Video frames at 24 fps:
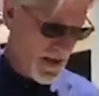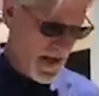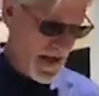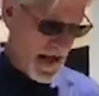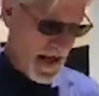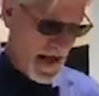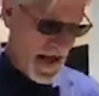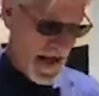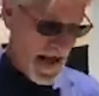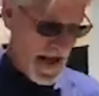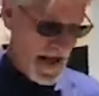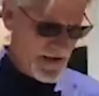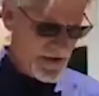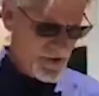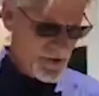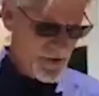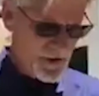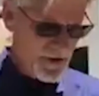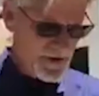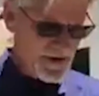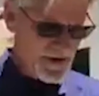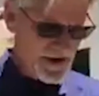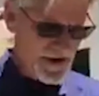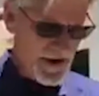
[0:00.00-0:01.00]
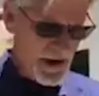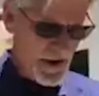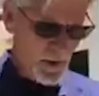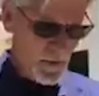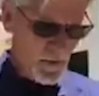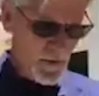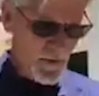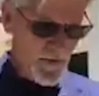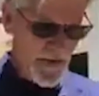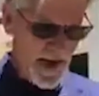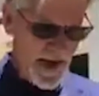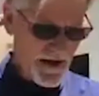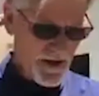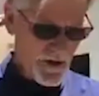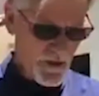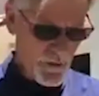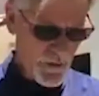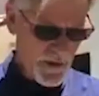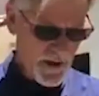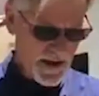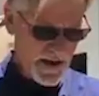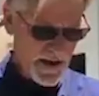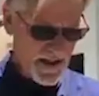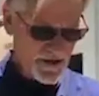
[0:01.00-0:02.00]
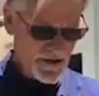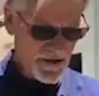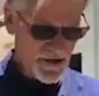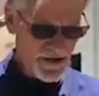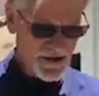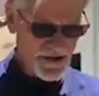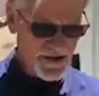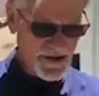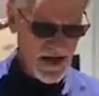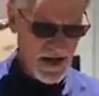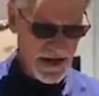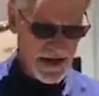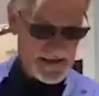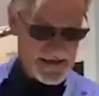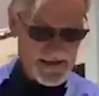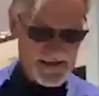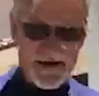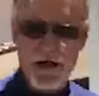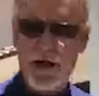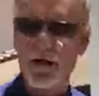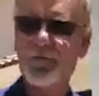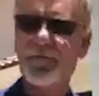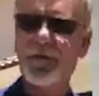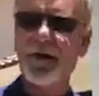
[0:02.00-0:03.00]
real good, and you can tell where that green has just